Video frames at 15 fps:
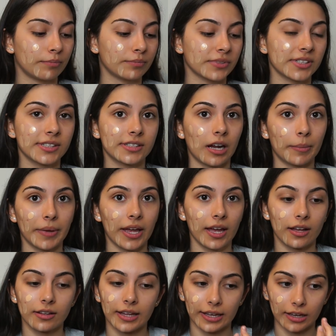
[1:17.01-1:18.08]

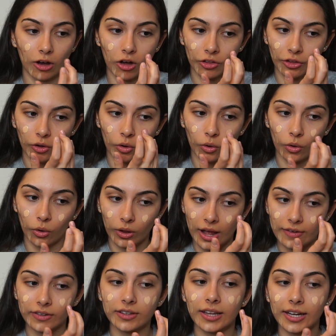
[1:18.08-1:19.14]
stomach, like all the whole
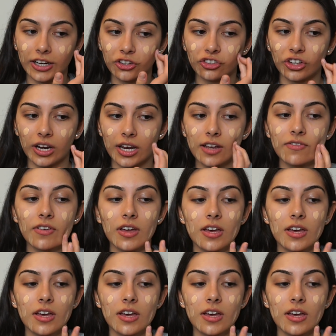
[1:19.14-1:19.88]
everything I shave.